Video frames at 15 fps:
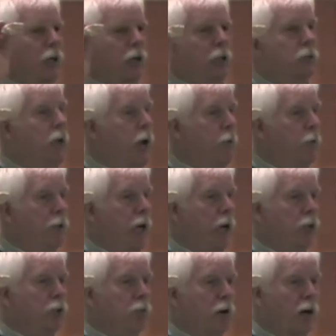His
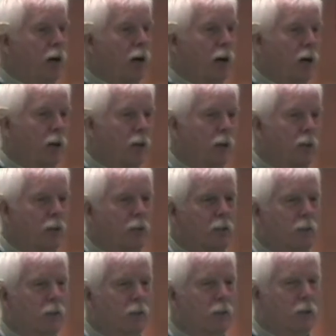habitat is where?
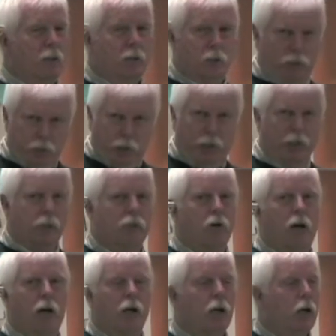Trees,
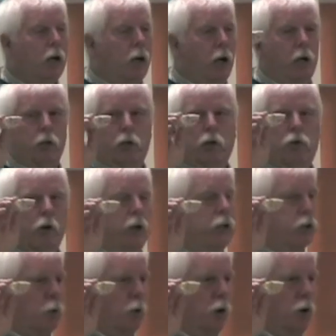right. And gray
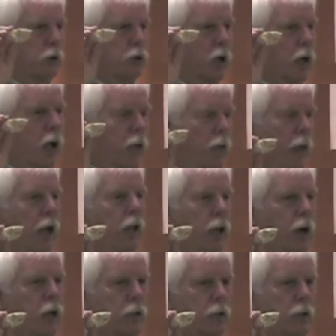squirrels, they
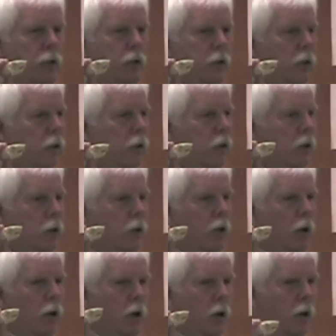like to
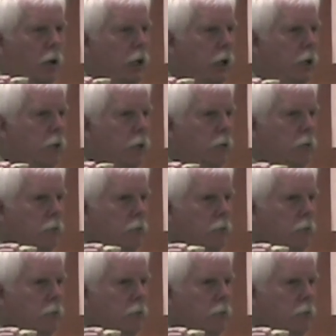eat